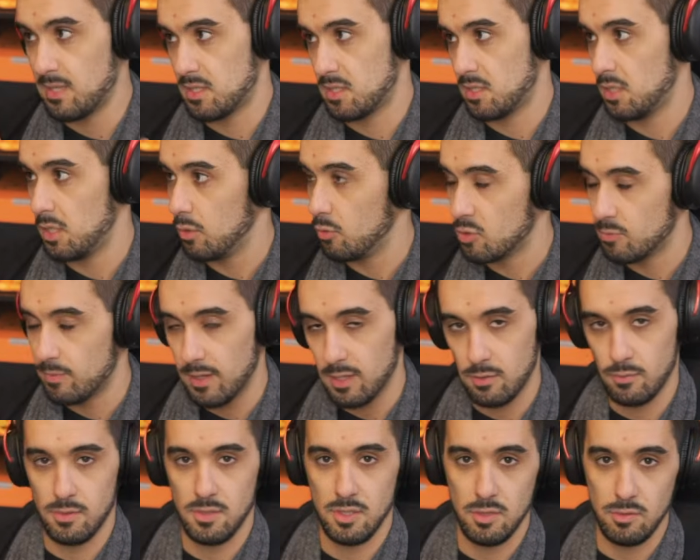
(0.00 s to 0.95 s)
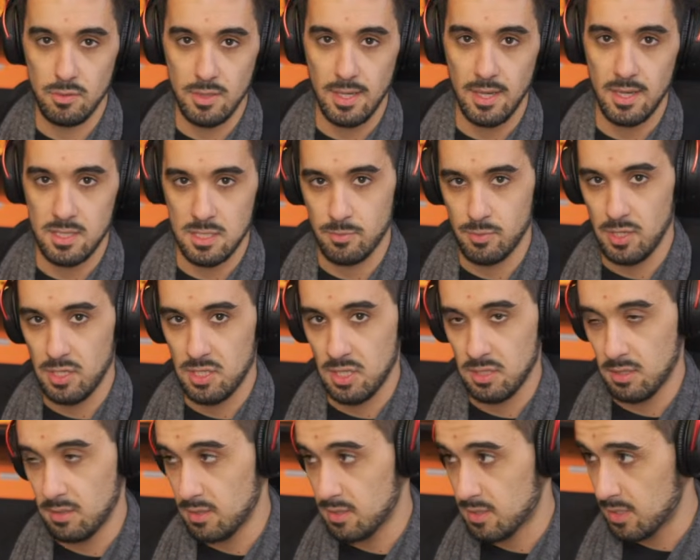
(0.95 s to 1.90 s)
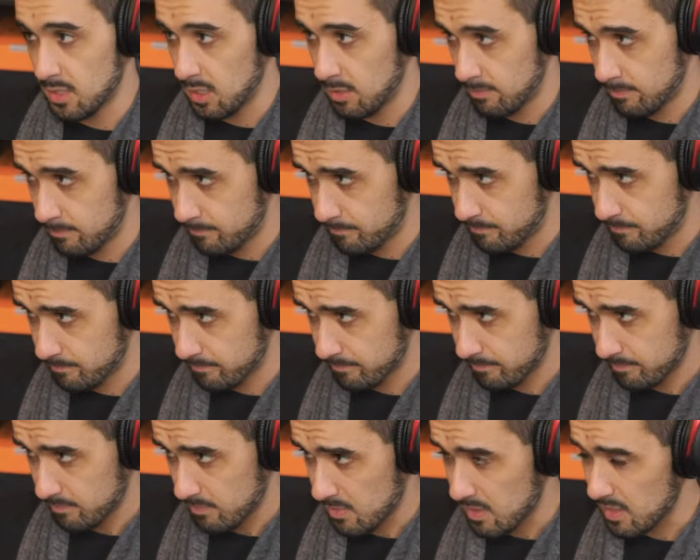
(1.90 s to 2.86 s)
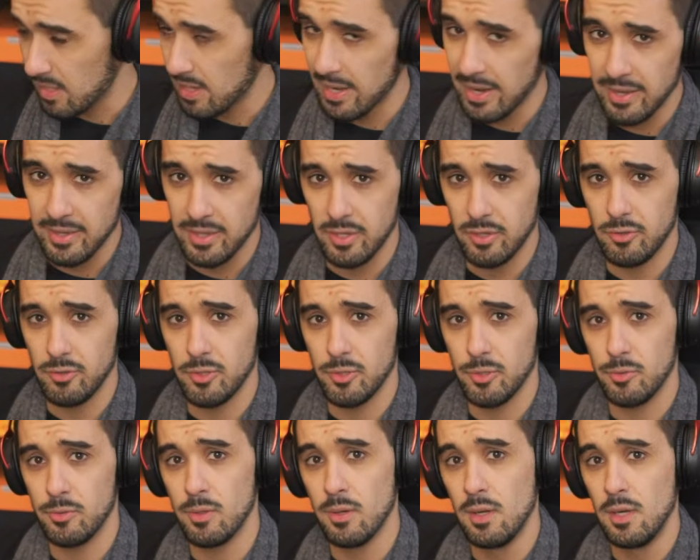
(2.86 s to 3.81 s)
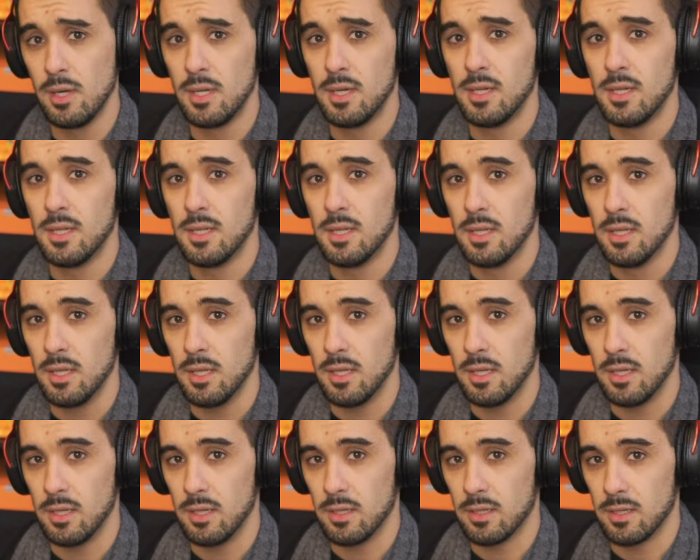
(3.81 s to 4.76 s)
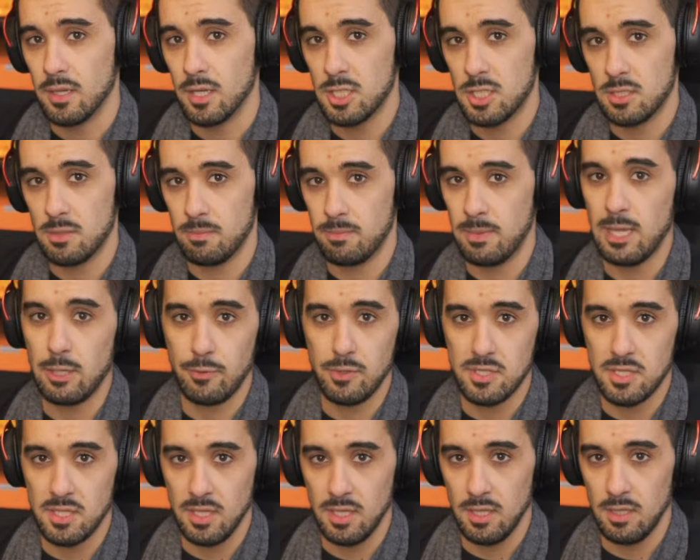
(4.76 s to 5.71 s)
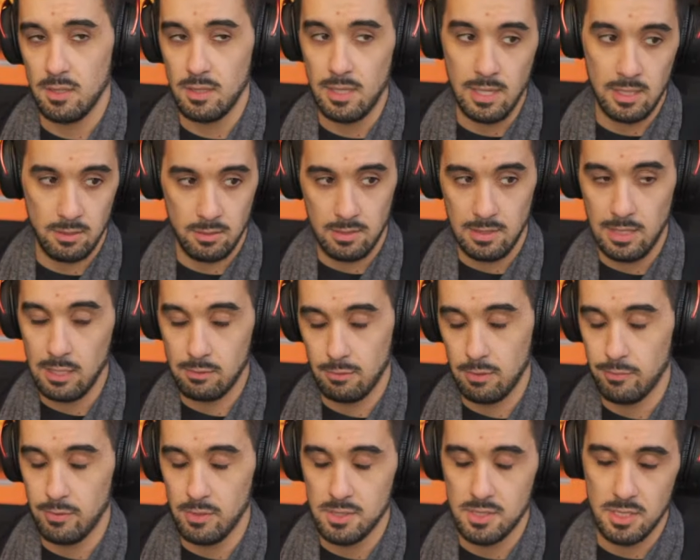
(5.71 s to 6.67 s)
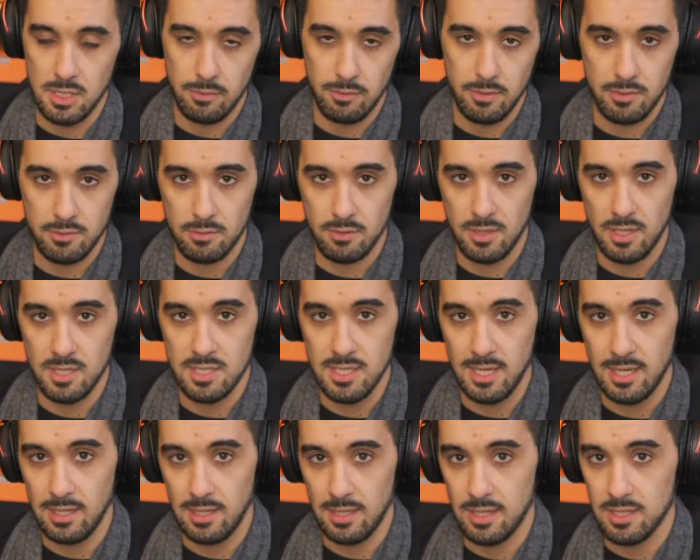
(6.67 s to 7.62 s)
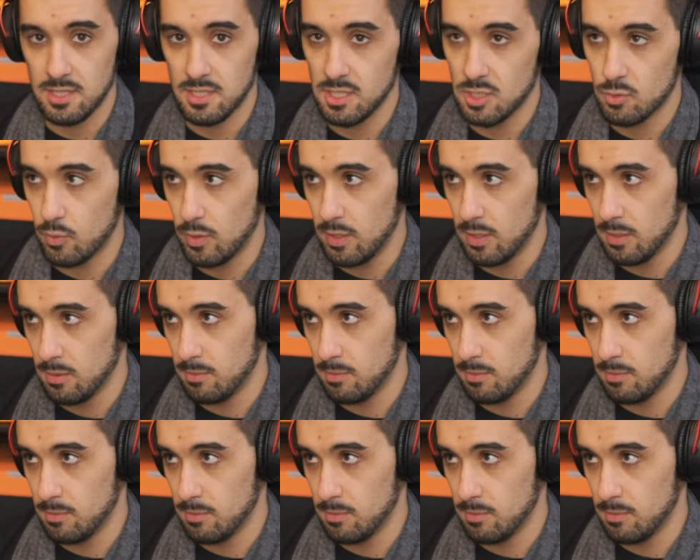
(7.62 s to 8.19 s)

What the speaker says: huge, by the way, you guys appreciating this game like you do. Because like we see, and like we will see with today's highlights as well,